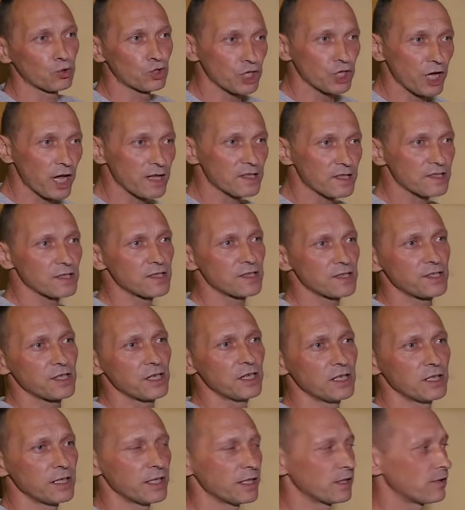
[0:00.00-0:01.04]
You get a
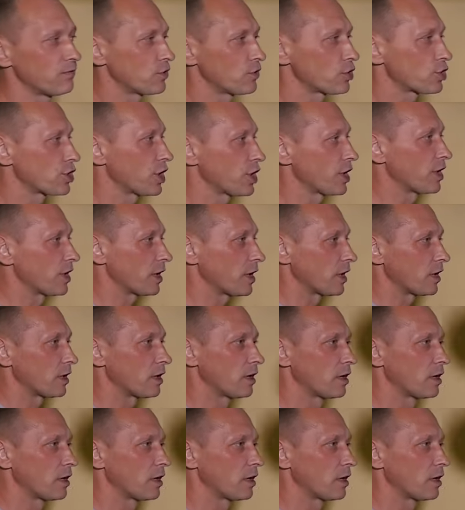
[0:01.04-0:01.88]
strong movement.